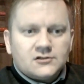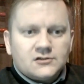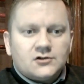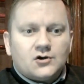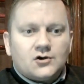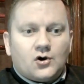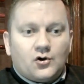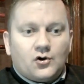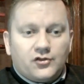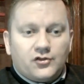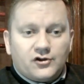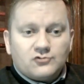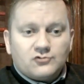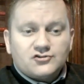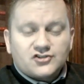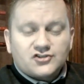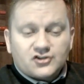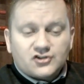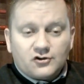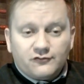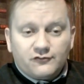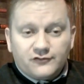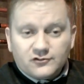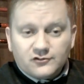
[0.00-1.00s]
Although
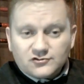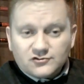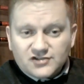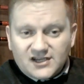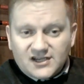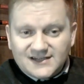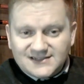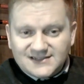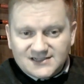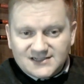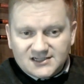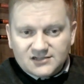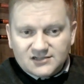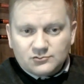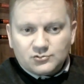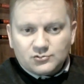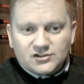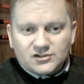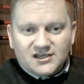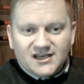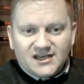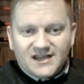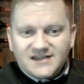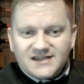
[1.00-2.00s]
Schofield's idea would
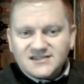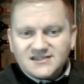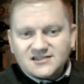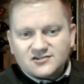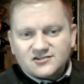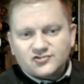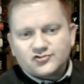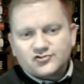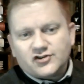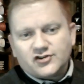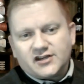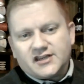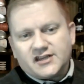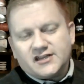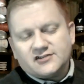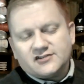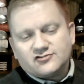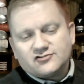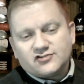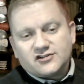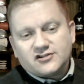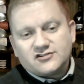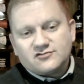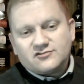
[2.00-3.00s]
later strike
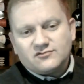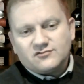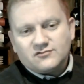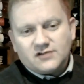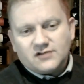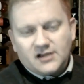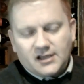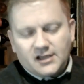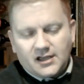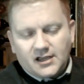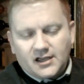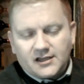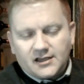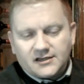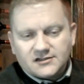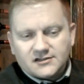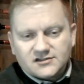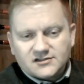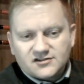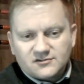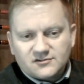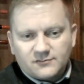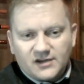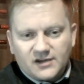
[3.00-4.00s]
interest in
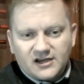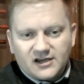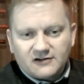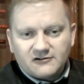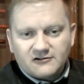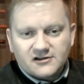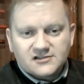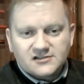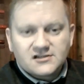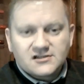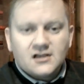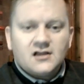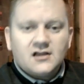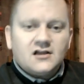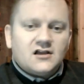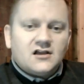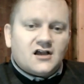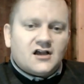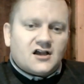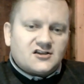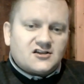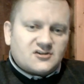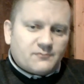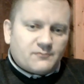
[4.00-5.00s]
some areas
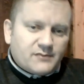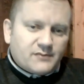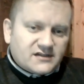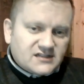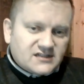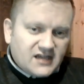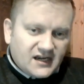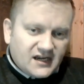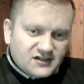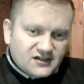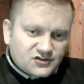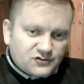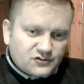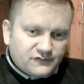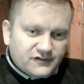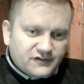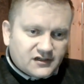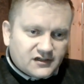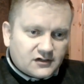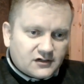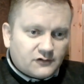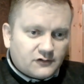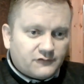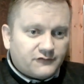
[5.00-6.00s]
as a potential
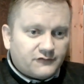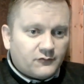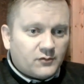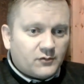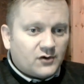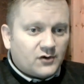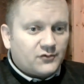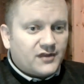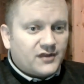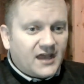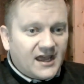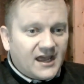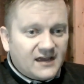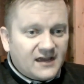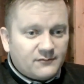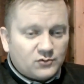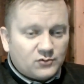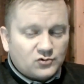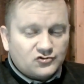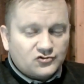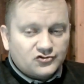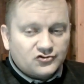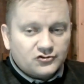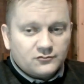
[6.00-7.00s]
vehicle for both
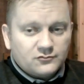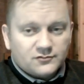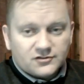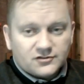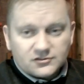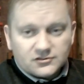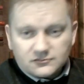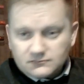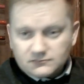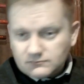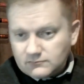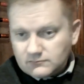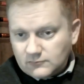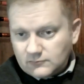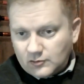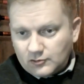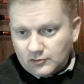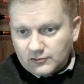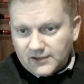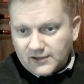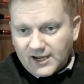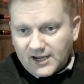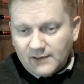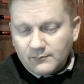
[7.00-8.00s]
airborne troops
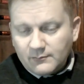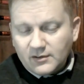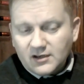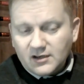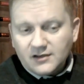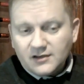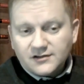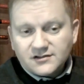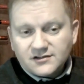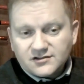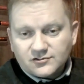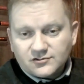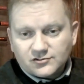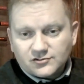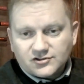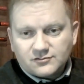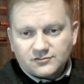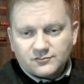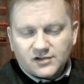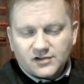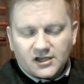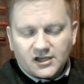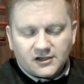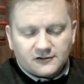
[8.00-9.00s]
or an ambulance or
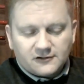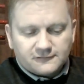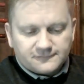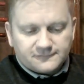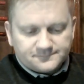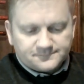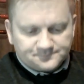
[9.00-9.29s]
some kind of